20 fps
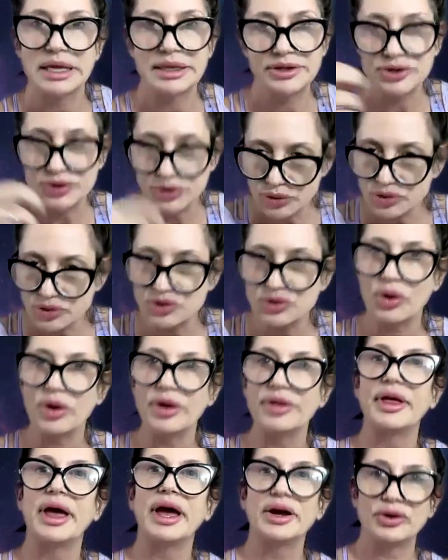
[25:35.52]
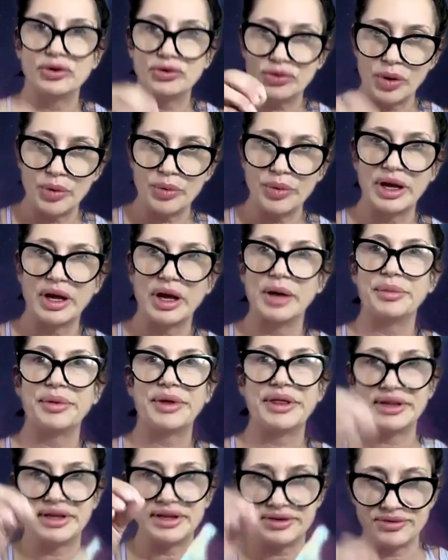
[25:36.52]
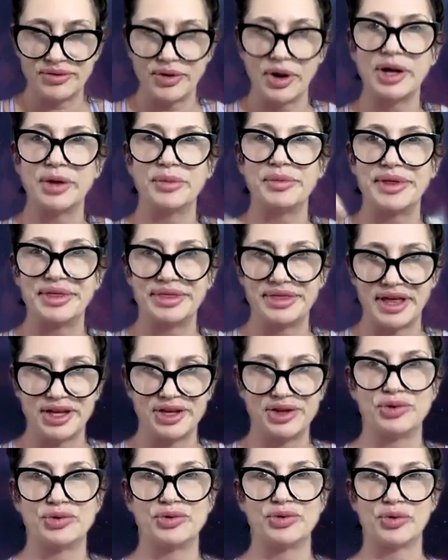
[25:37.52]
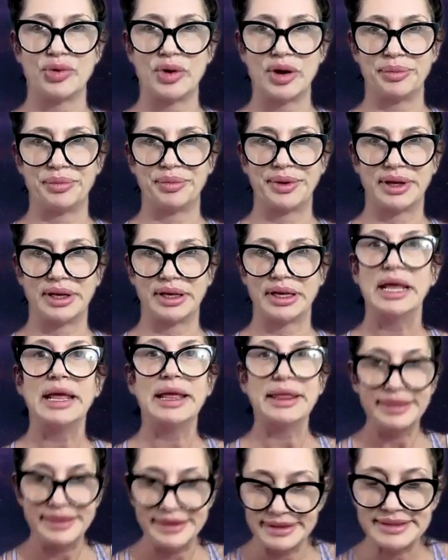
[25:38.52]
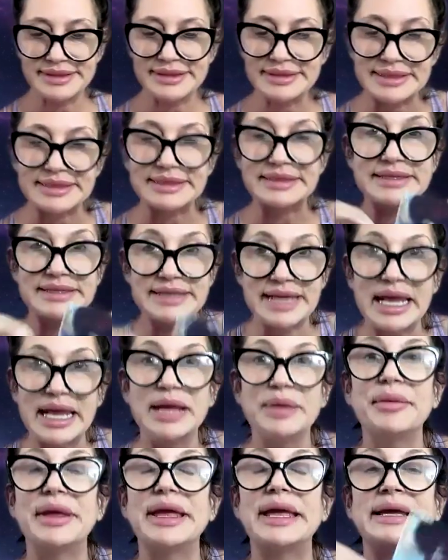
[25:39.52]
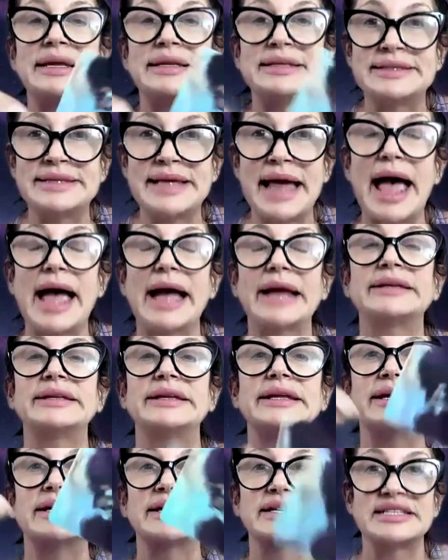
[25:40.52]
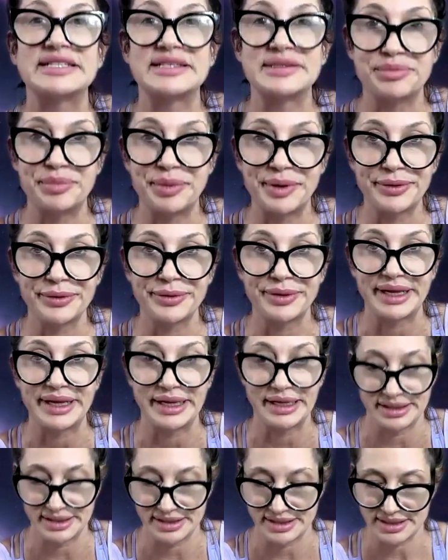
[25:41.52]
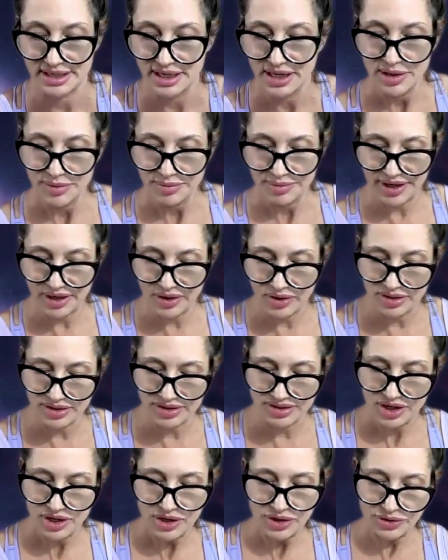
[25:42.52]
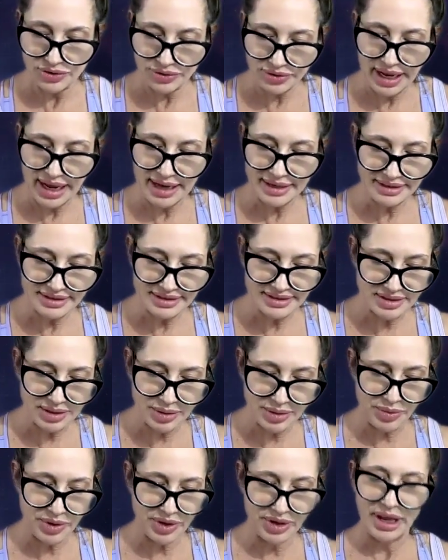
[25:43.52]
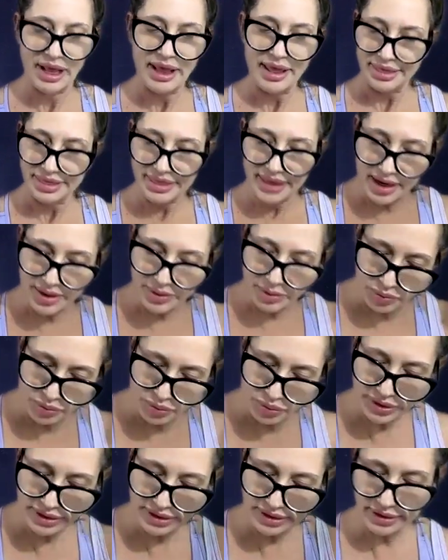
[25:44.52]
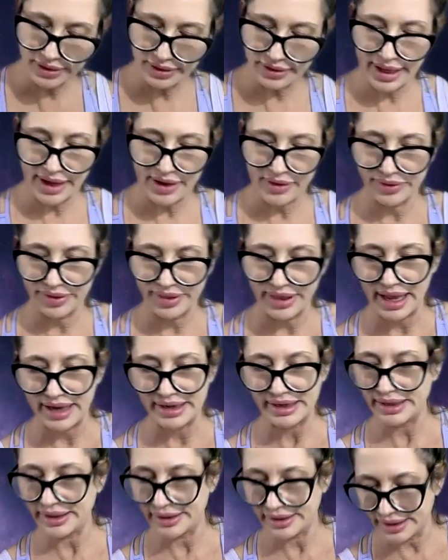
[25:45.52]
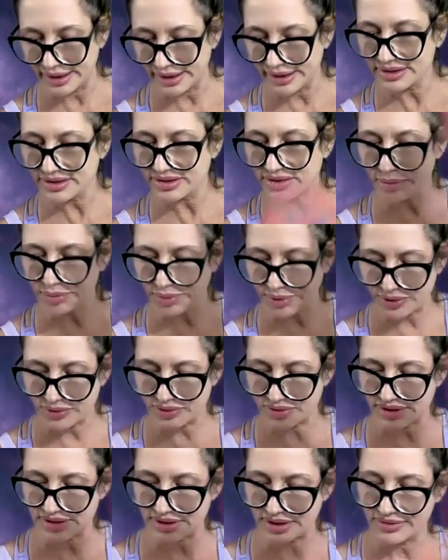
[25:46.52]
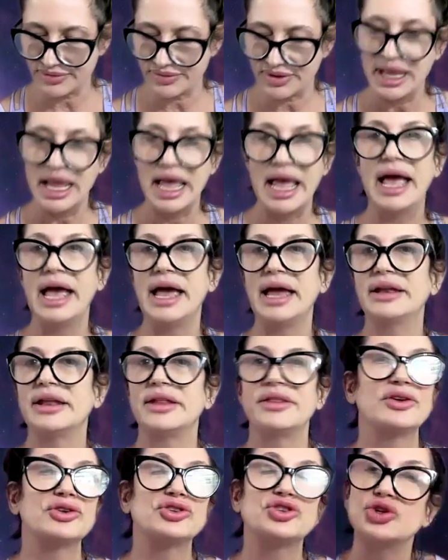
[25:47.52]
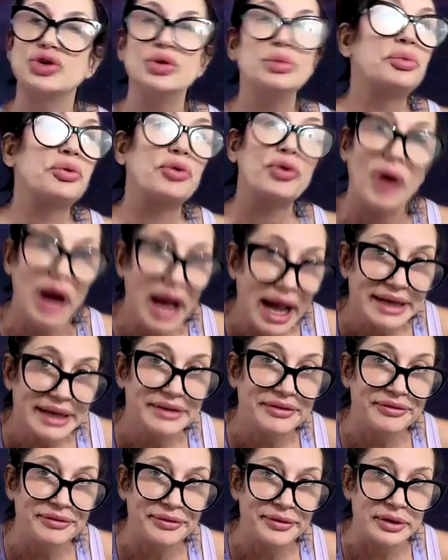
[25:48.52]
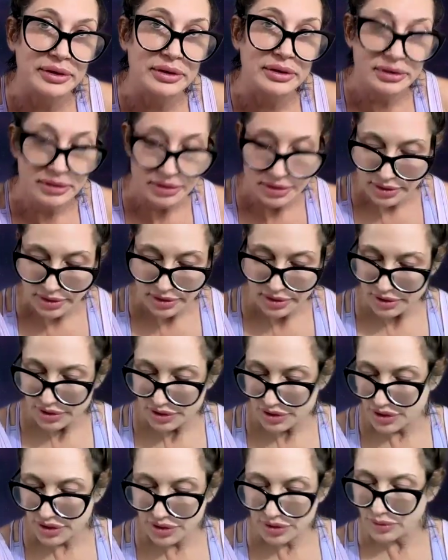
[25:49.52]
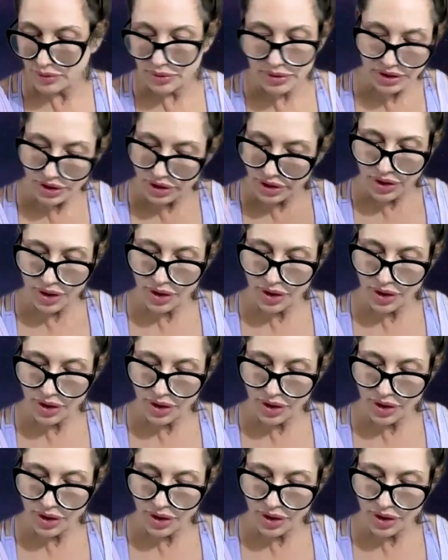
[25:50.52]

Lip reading: You saw that growing up in the environment that you grew up in. This is the same exact experience because you're getting someone that wouldn't allow that. It is abusive and they're too prideful to,